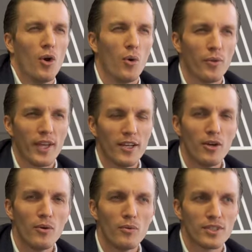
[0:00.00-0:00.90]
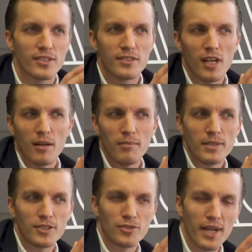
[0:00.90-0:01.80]
or they know
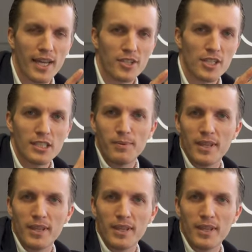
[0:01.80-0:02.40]
some strategies,